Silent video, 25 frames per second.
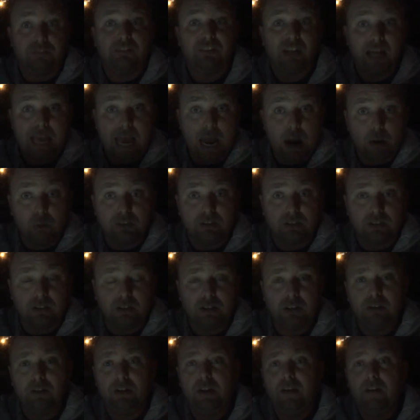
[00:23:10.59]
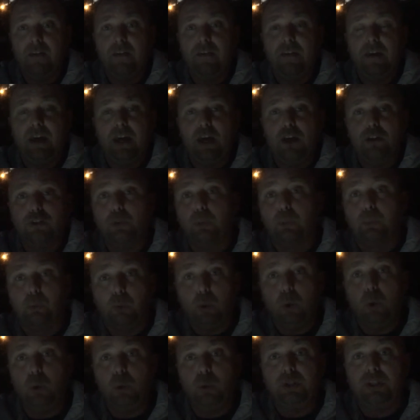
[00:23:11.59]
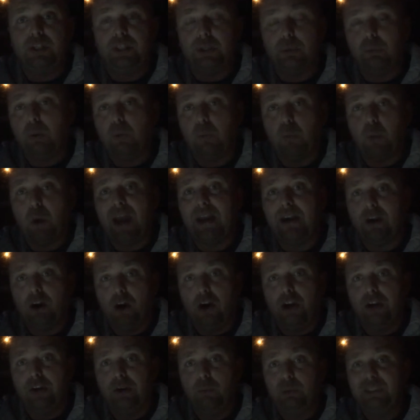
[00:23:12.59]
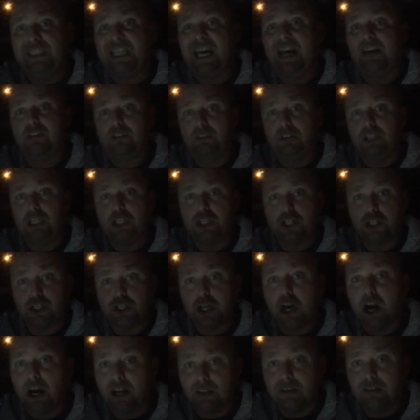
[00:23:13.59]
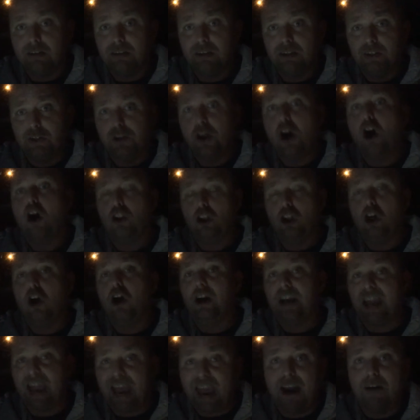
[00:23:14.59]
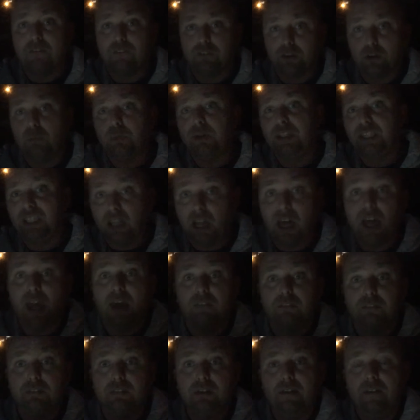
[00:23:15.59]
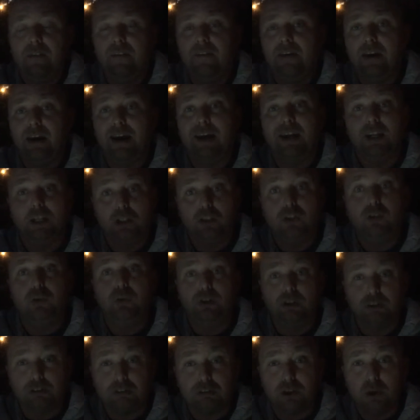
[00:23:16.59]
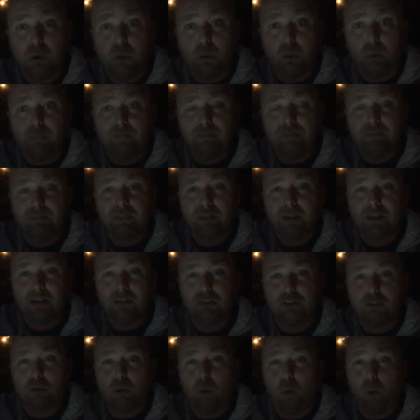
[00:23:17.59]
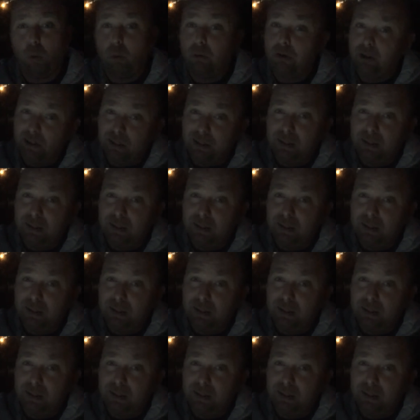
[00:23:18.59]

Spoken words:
fly out to here, the road that we went on was actually shut not long after we'd left due to snow. So,